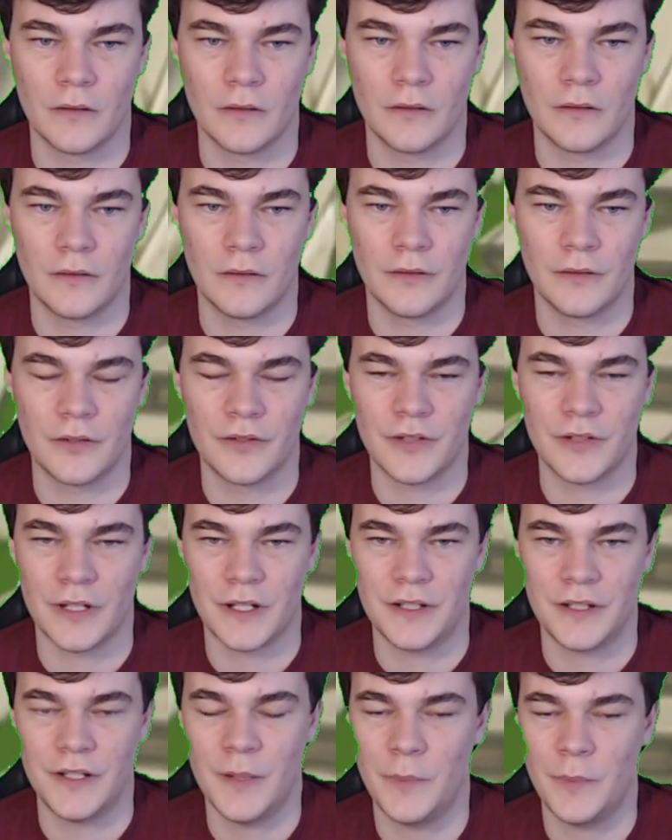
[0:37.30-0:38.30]
There's like a
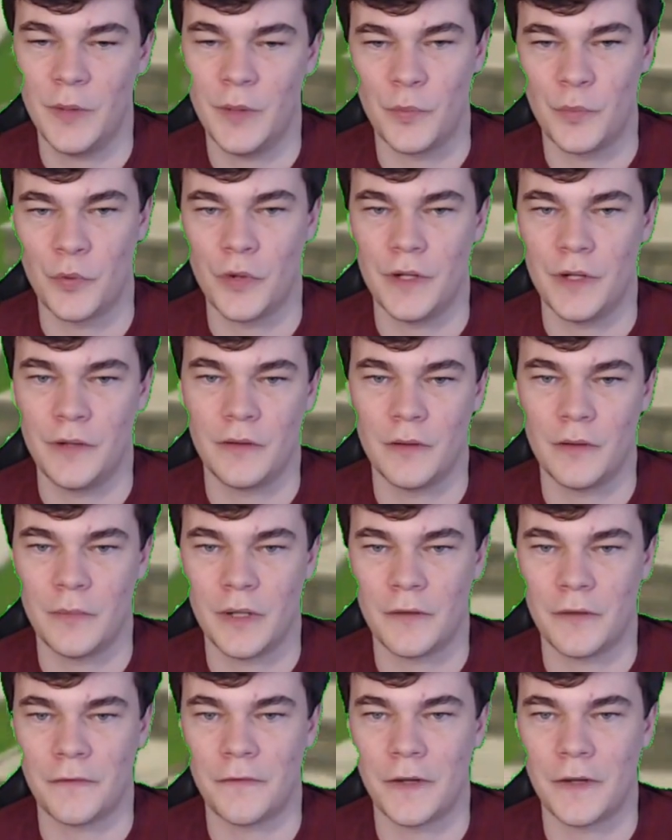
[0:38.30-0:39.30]
tipping point
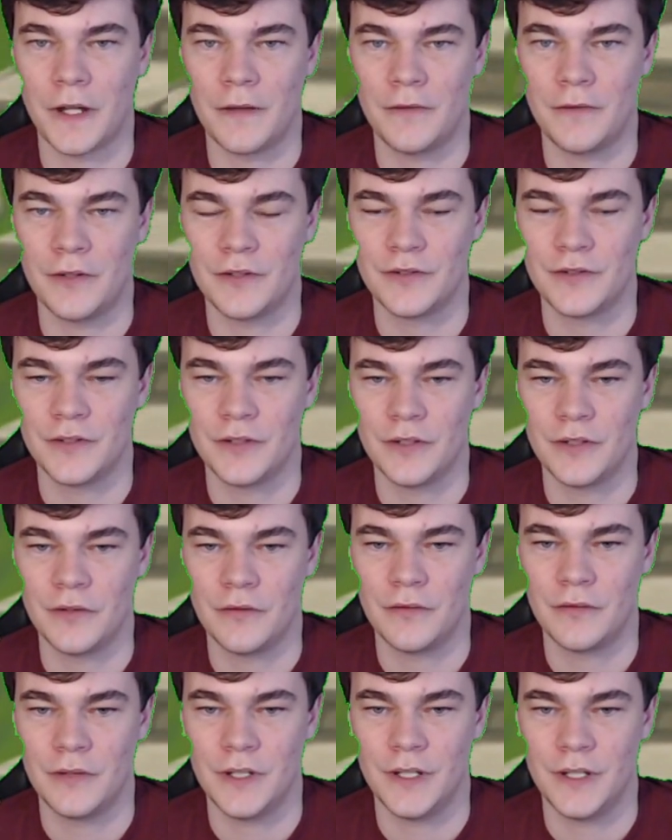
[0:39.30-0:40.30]
about five years ago
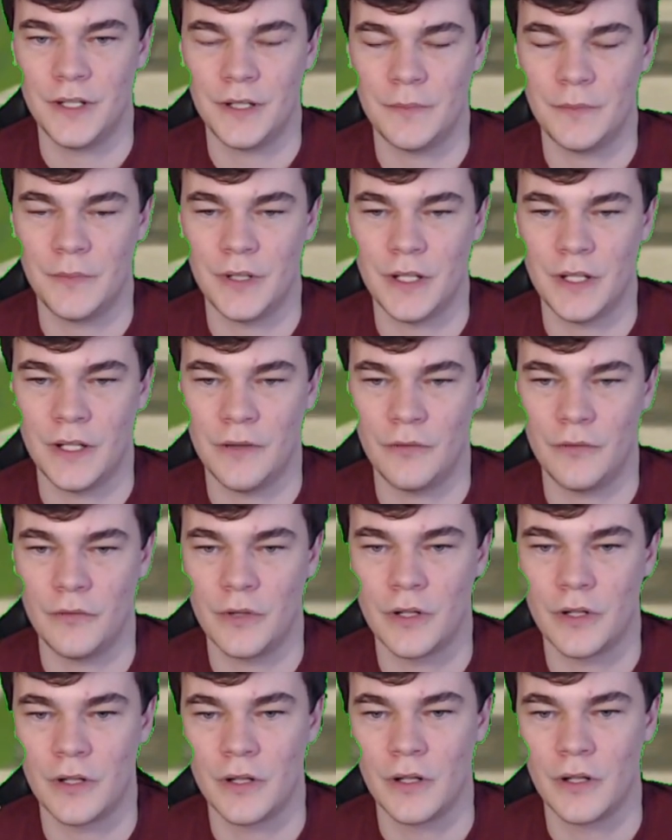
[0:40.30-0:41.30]
in the NBA
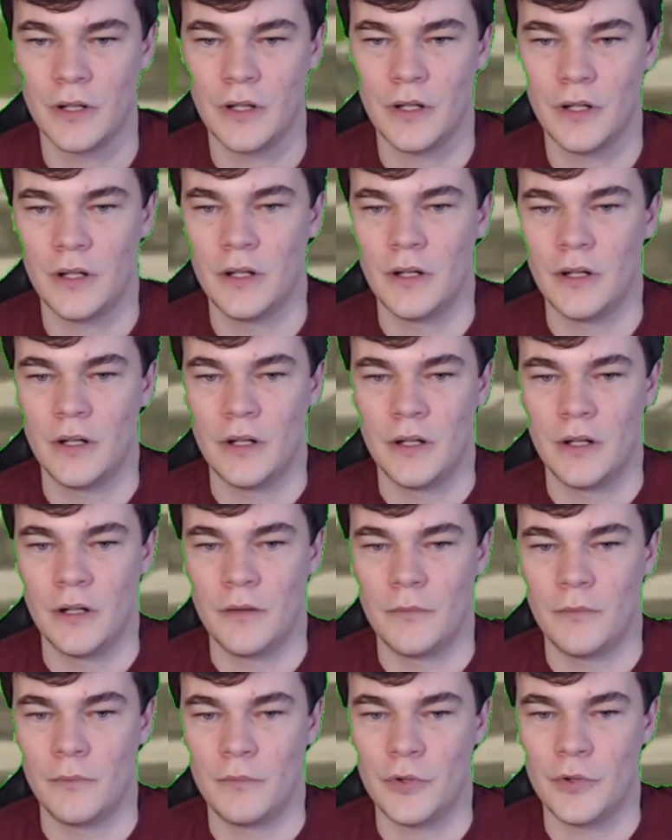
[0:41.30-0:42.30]
where
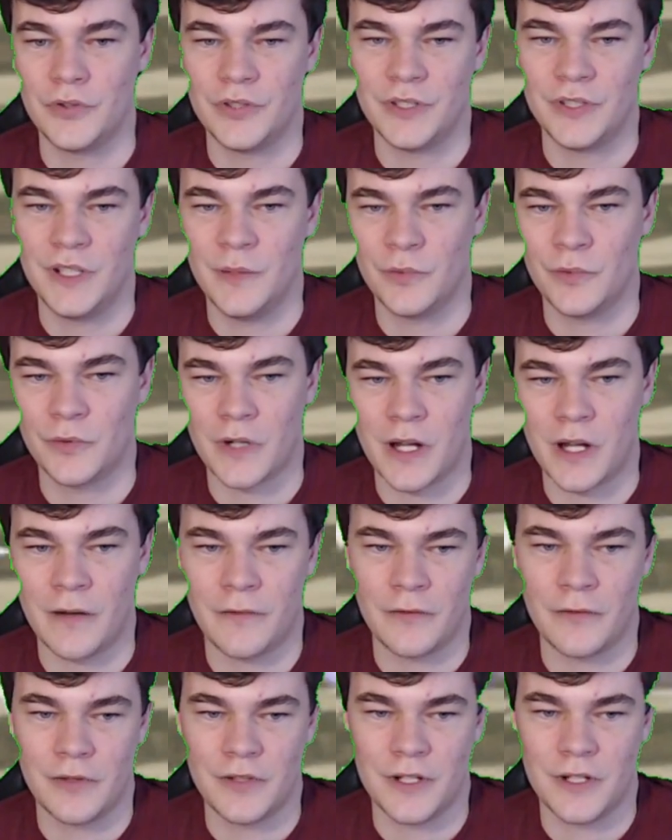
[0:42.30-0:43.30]
most of the teams were
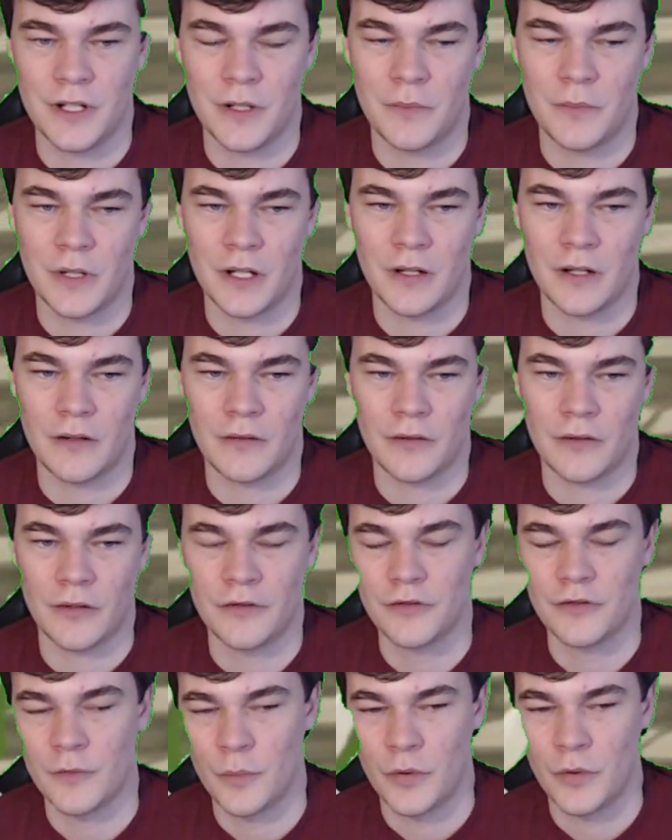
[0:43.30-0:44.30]
averaging about
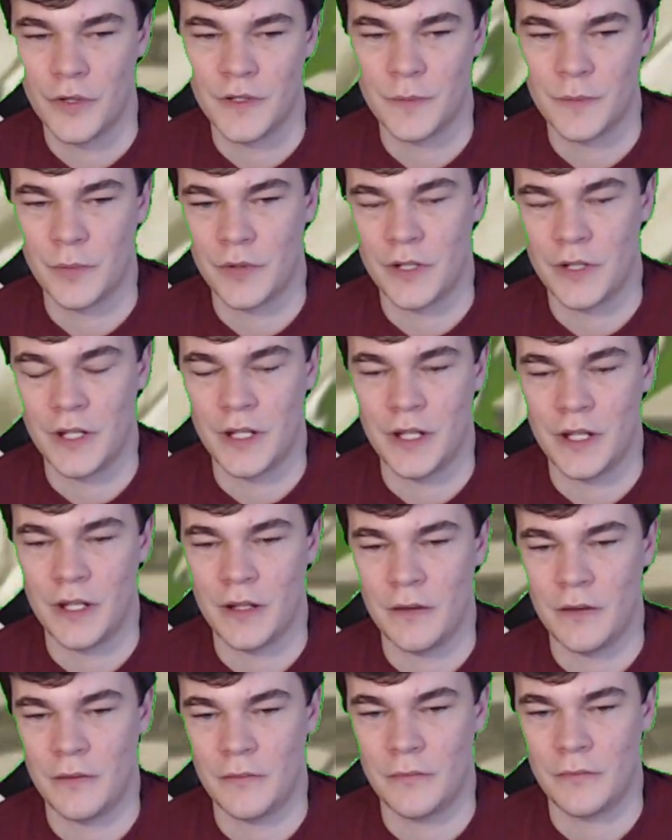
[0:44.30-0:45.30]
100 points per
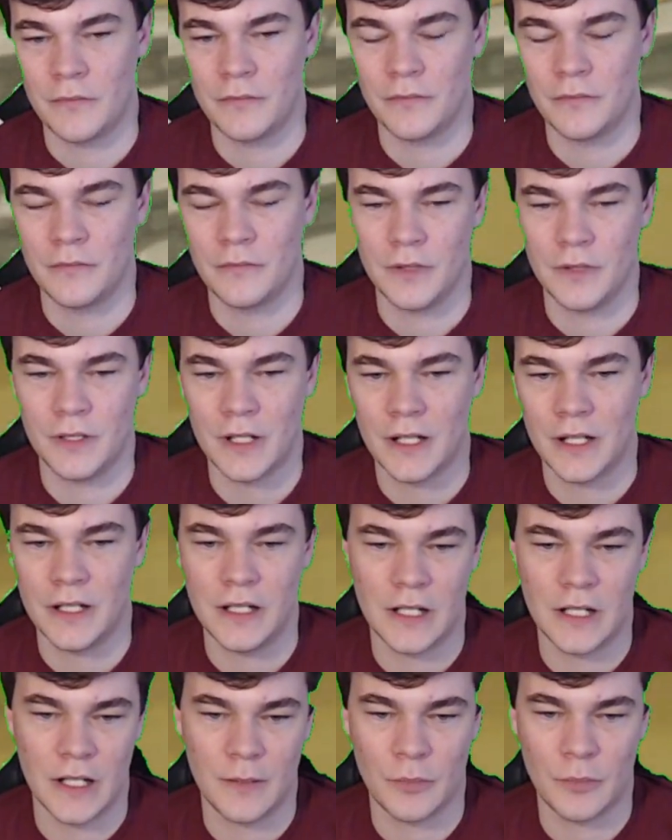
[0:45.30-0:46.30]
game,
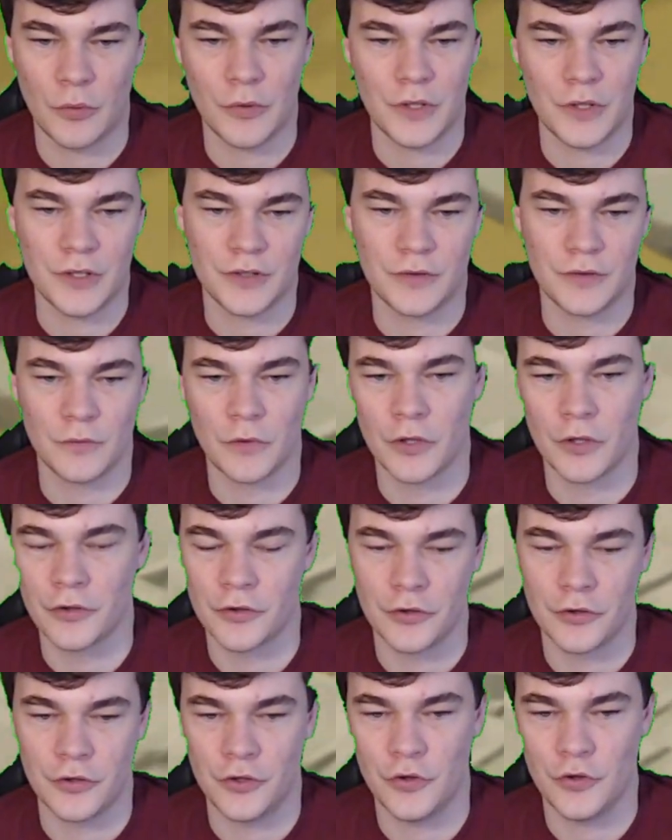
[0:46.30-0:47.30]
99 points,
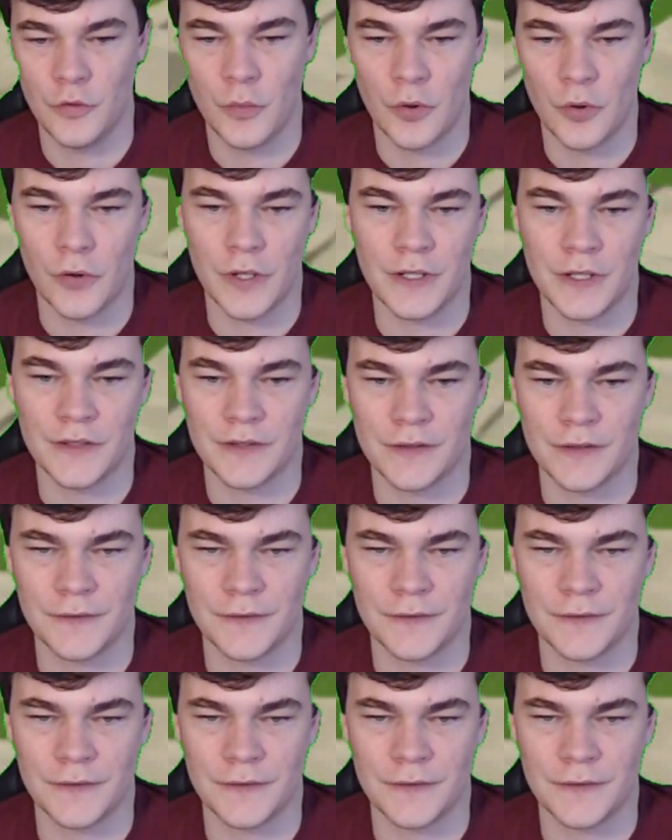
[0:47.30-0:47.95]
102 points.